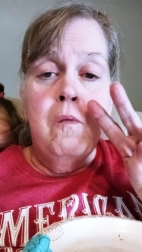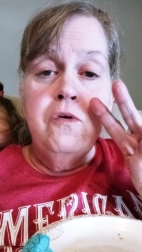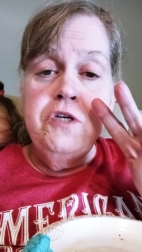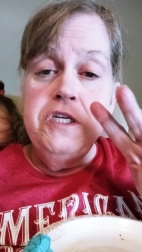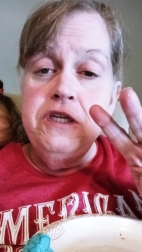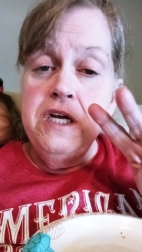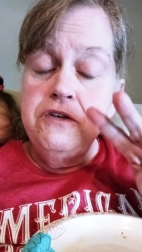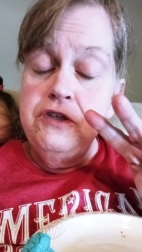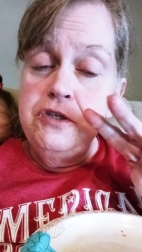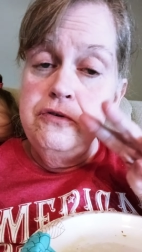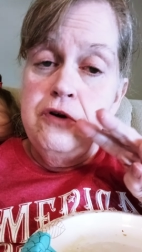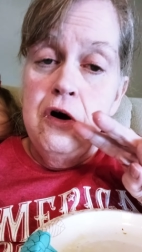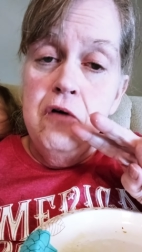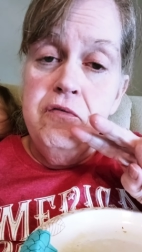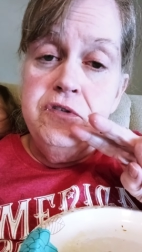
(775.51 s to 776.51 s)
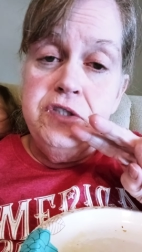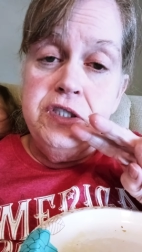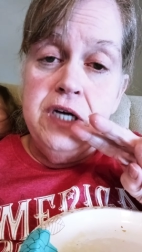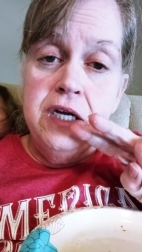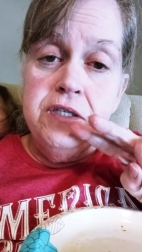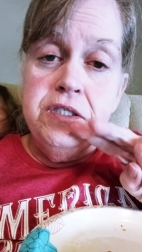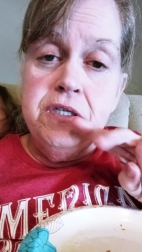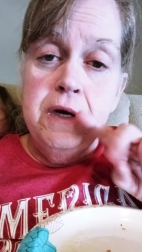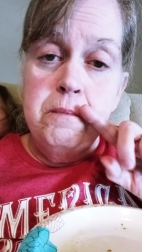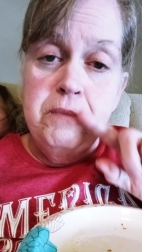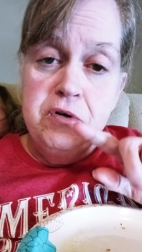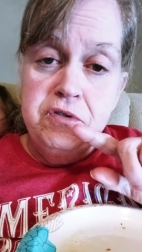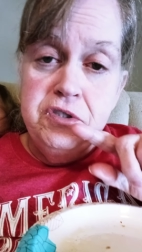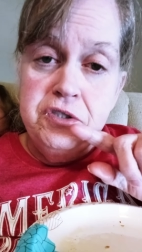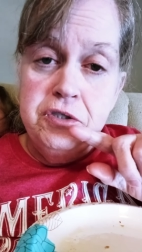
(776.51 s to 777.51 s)
She's had two Coven shots, a
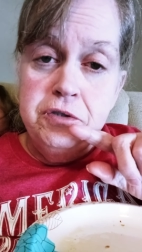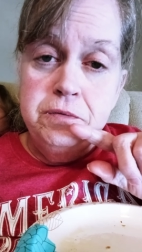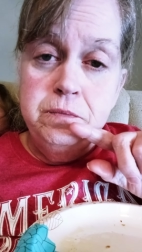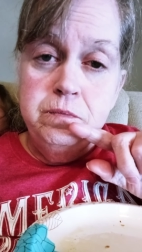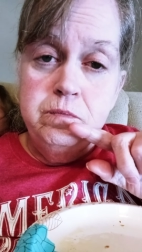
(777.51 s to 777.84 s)
booster,